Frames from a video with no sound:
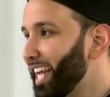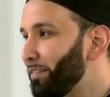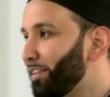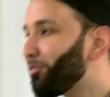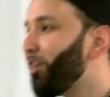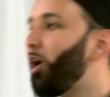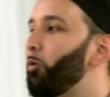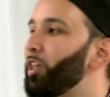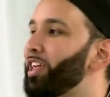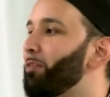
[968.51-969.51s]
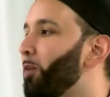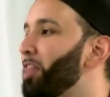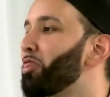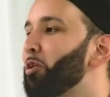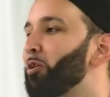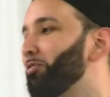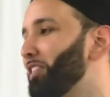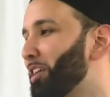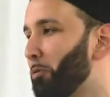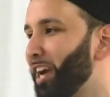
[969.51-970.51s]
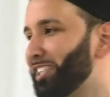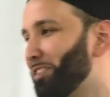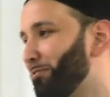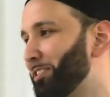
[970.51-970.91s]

even fall within one third of the equation of